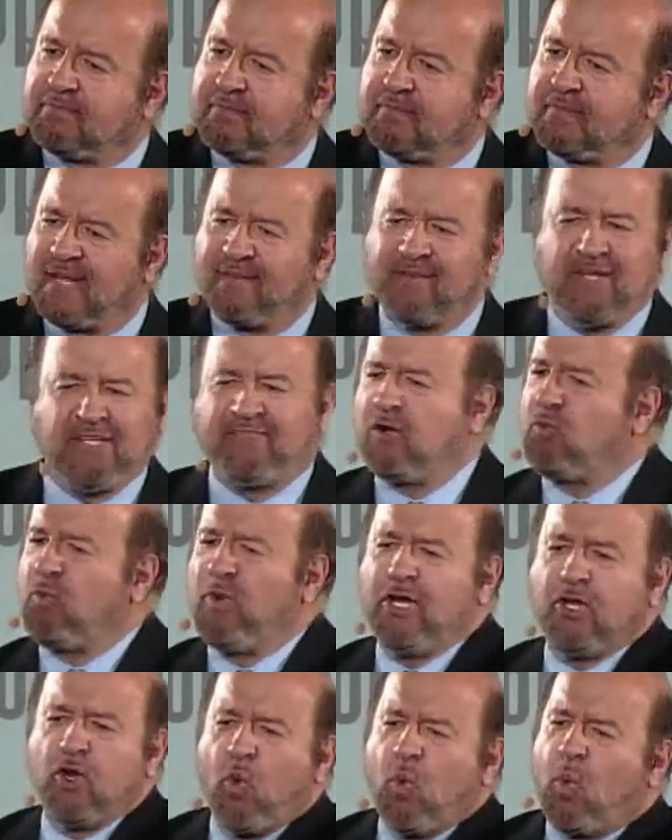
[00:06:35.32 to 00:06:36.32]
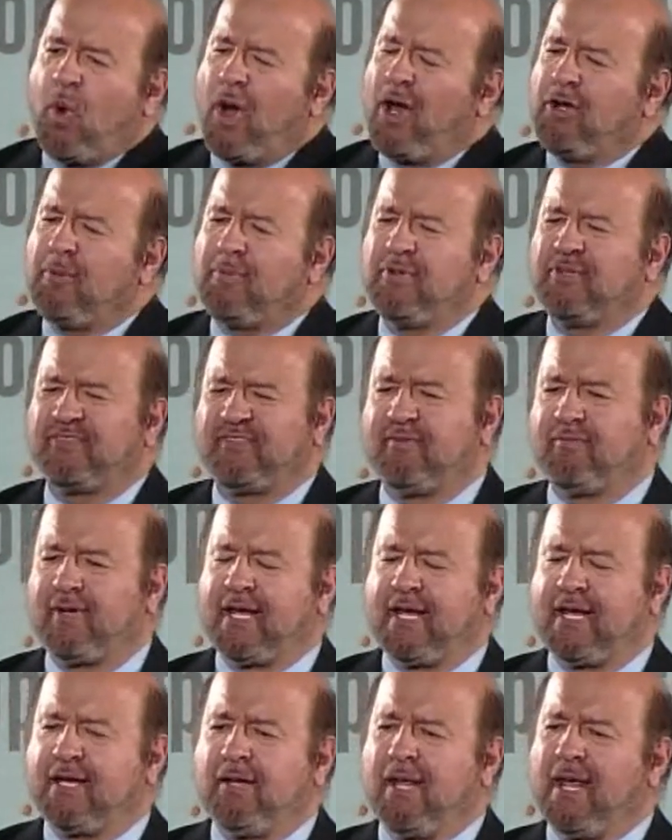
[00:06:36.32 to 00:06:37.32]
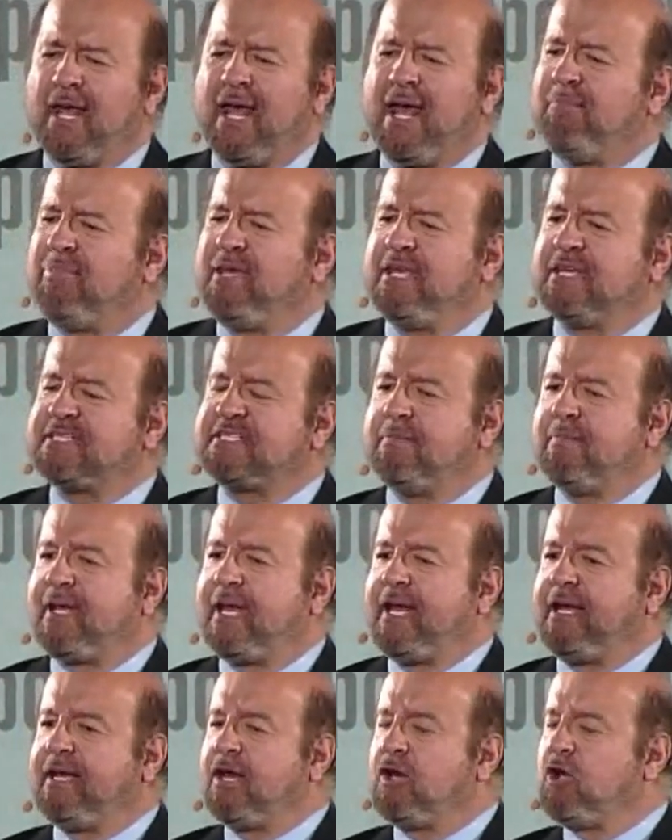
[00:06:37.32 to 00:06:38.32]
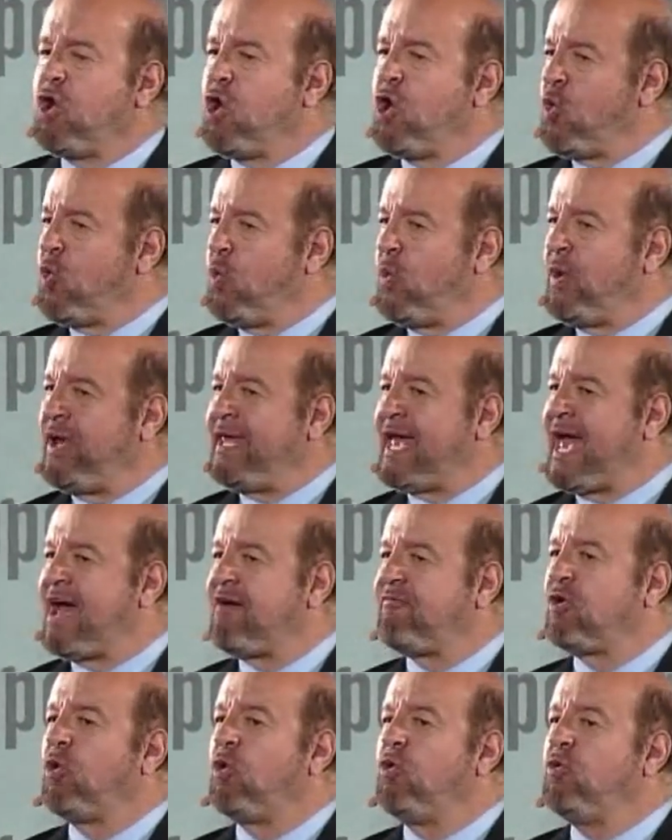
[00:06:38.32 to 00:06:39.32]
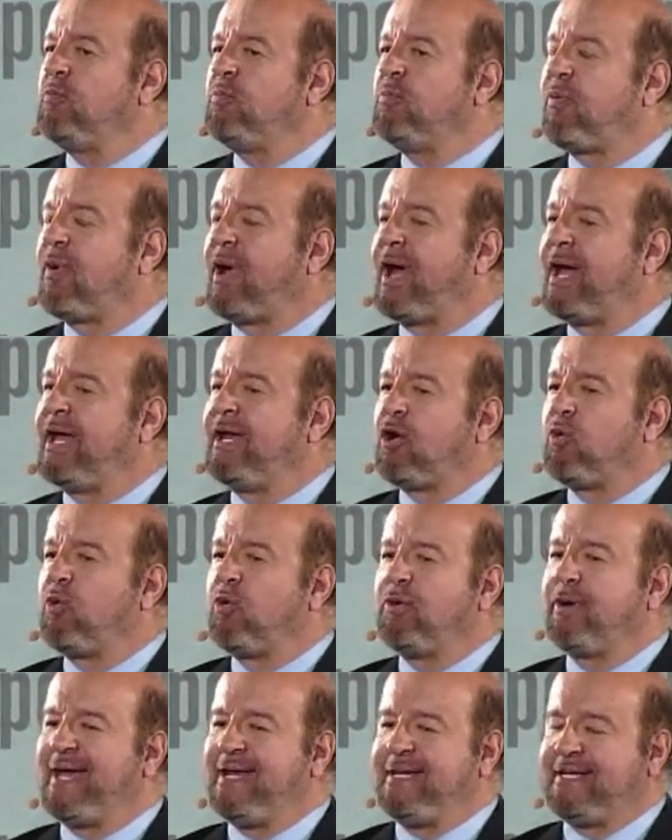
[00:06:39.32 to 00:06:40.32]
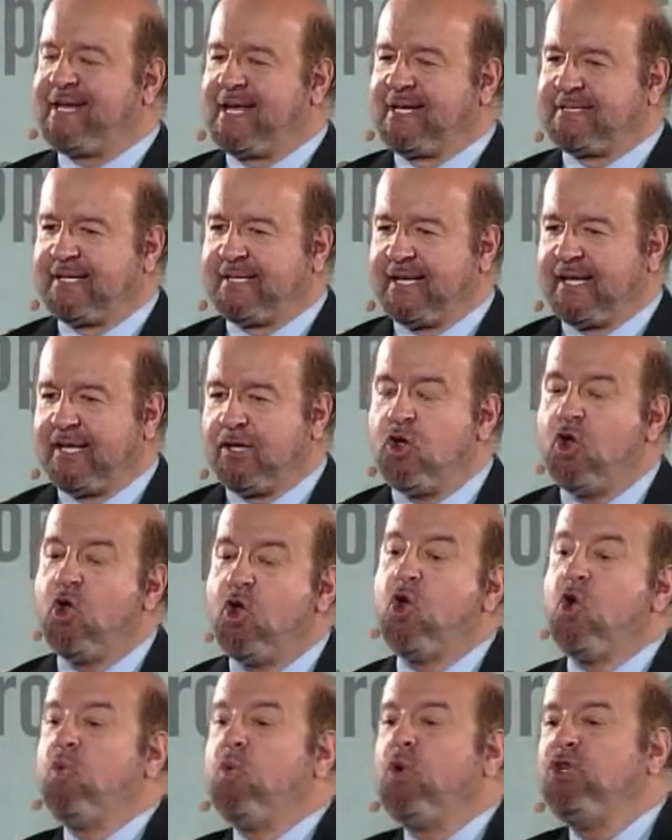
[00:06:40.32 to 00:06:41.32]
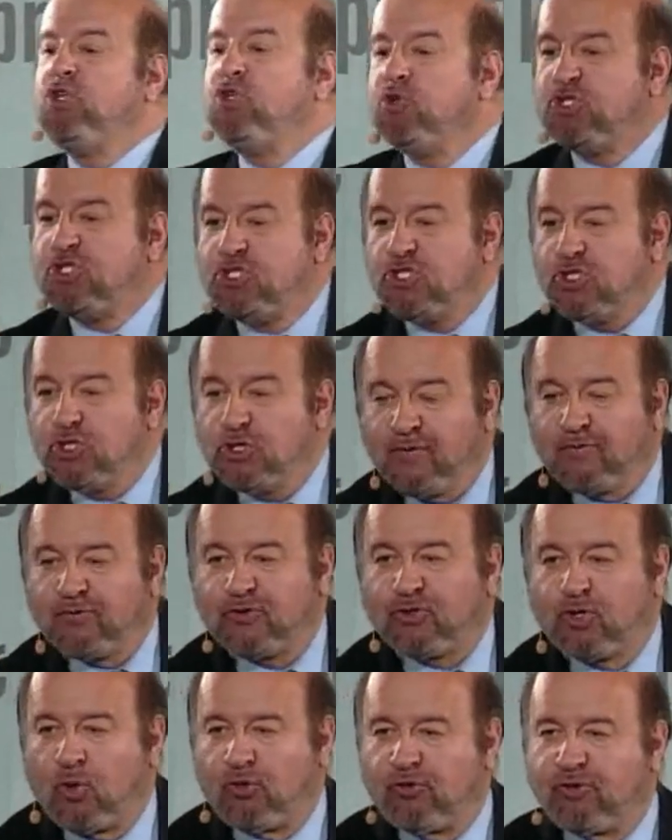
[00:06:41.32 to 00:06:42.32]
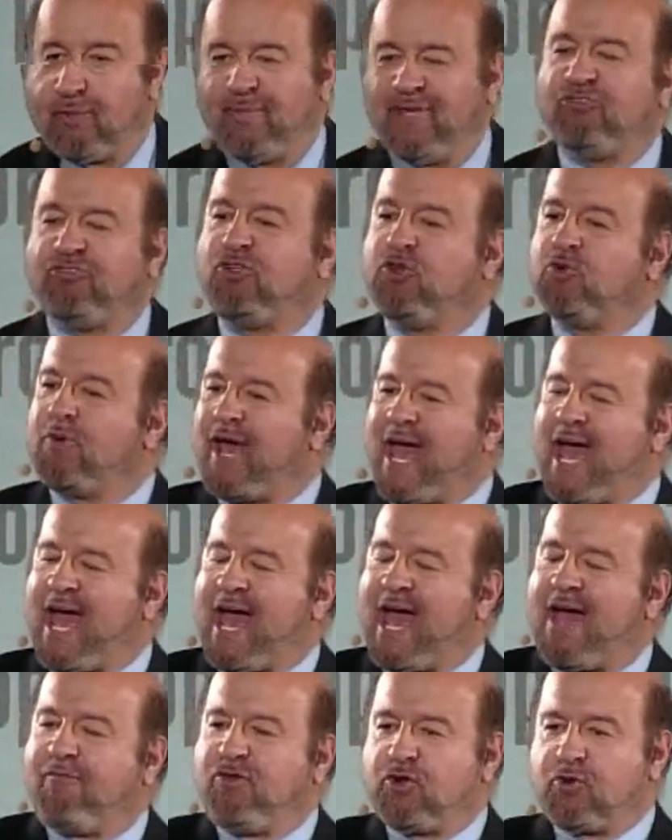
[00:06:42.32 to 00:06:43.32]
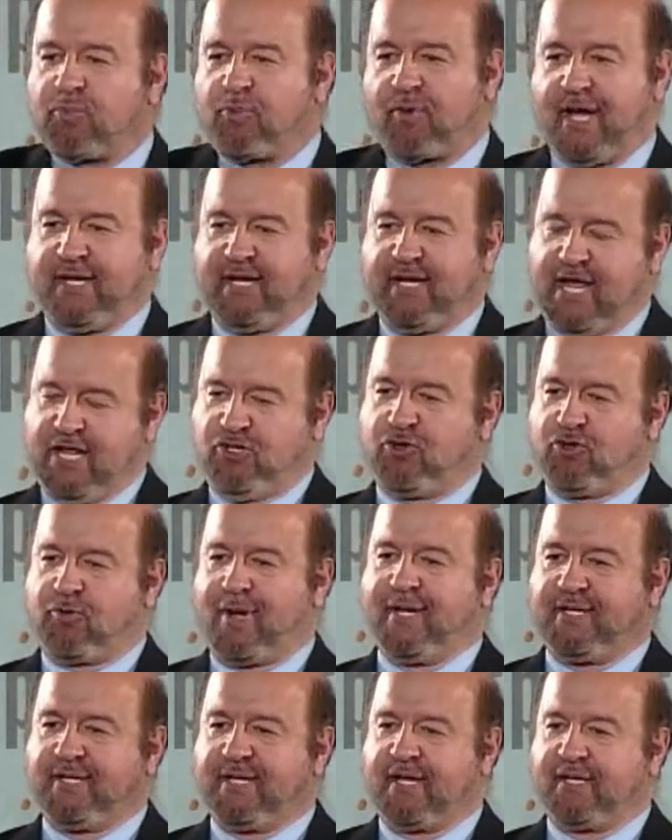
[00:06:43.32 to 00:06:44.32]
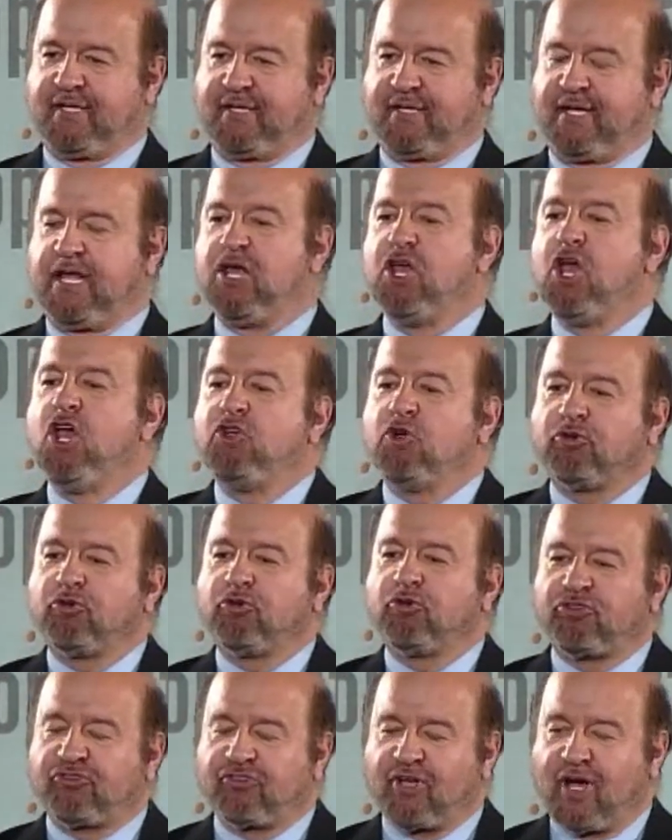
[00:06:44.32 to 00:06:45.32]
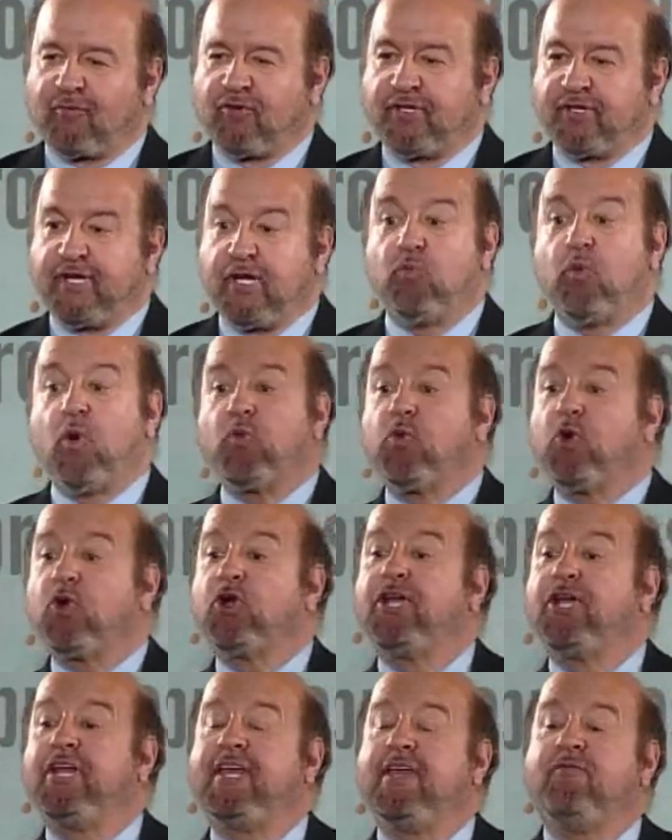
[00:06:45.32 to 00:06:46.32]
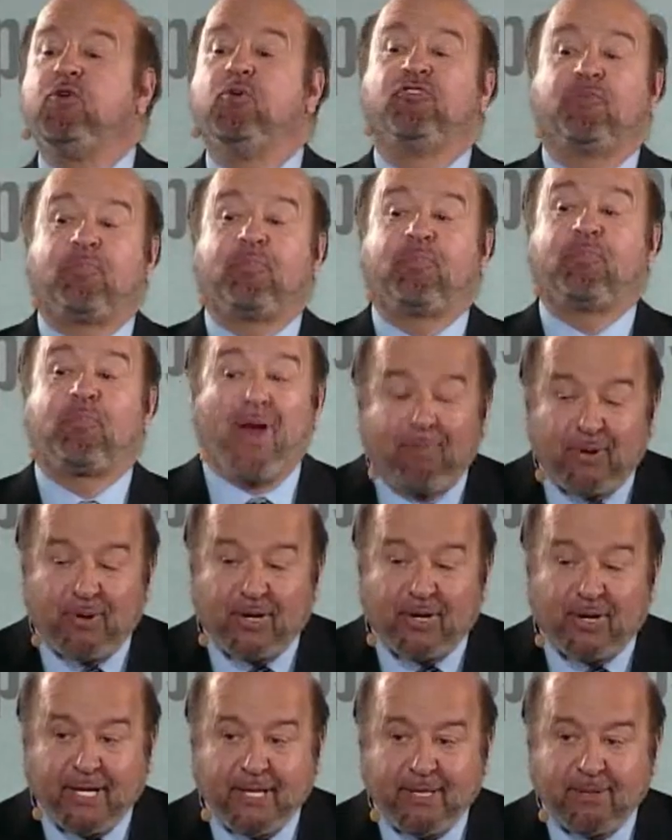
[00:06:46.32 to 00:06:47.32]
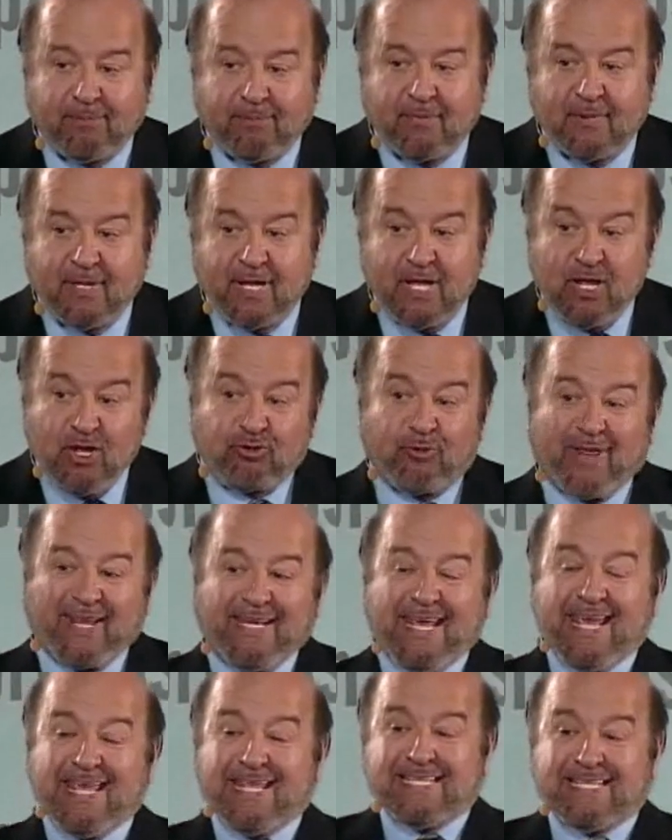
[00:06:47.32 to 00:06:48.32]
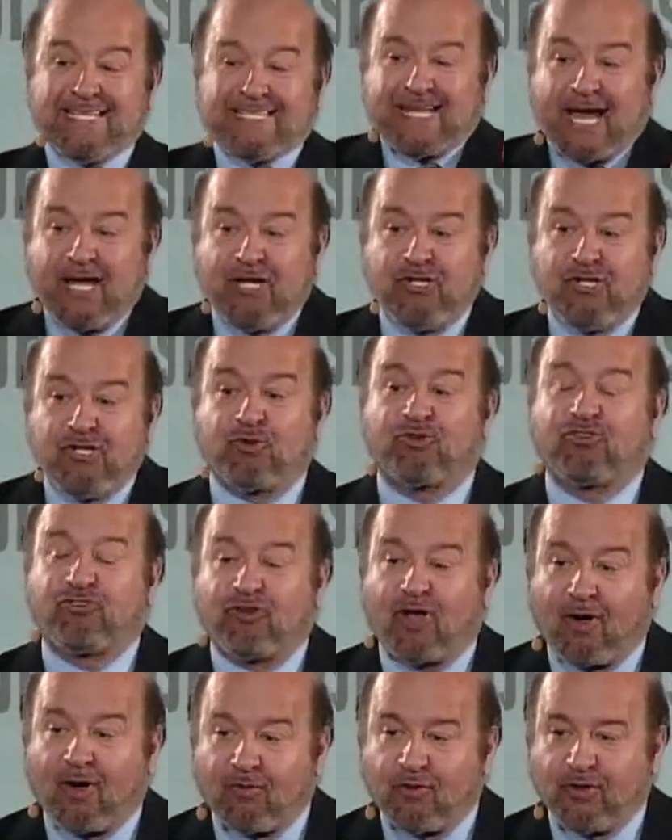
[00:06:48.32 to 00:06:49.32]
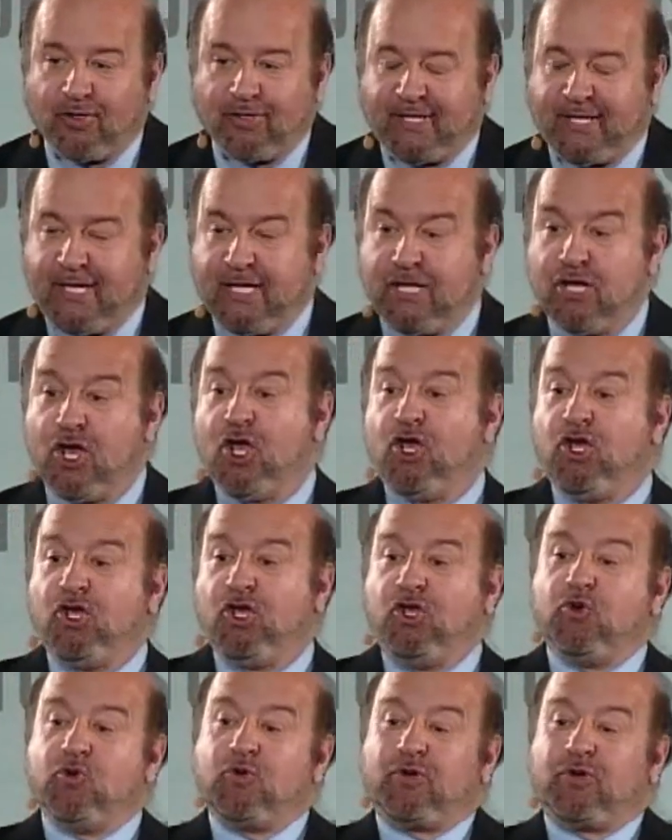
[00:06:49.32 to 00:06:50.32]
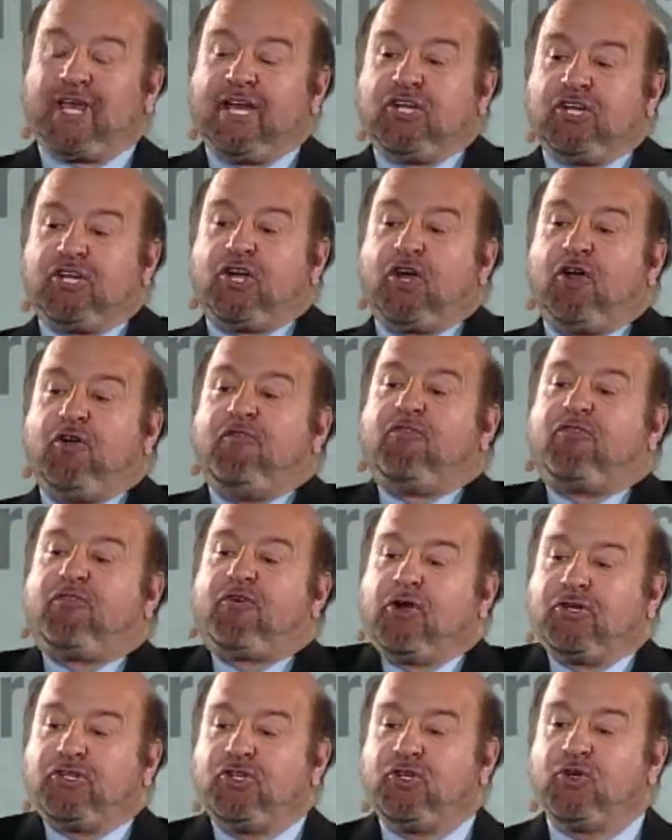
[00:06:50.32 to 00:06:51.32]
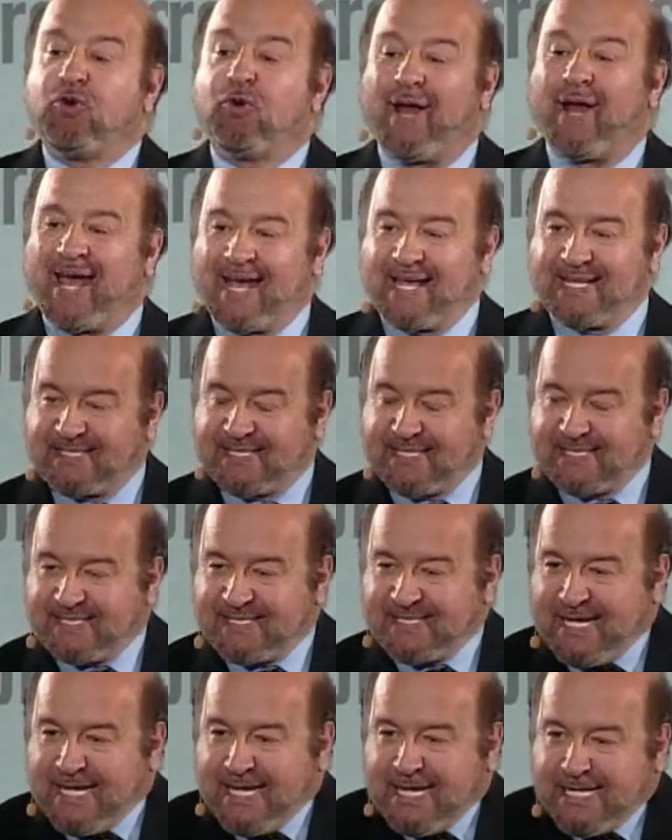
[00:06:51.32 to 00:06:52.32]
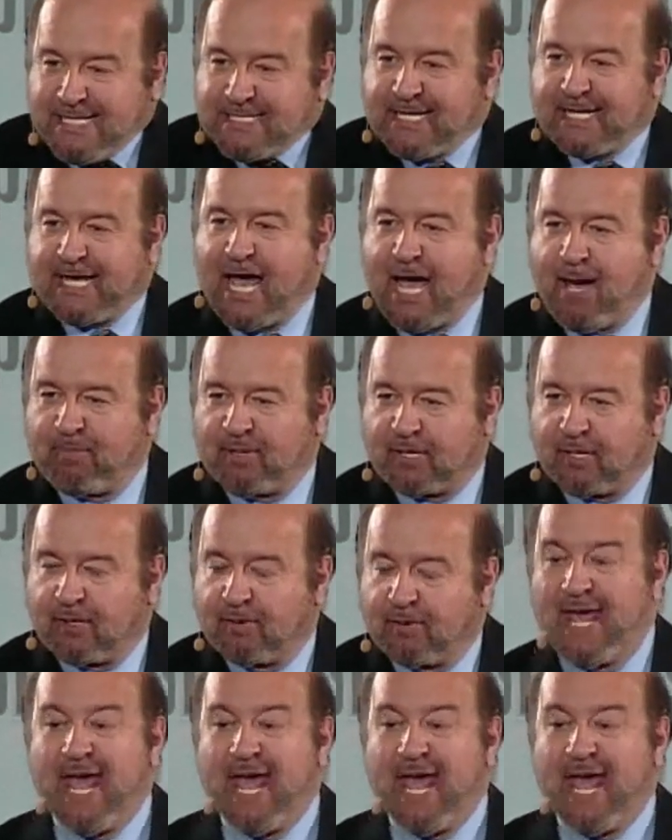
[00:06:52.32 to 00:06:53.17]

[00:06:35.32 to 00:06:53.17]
They said, we don't want to be assimilated. We have our own pride, our own identity. What you should have told them is you have your pride and your identity, your sovereignty. What we're going to give you is property so that inside your sovereignty, you can convert your assets into capital.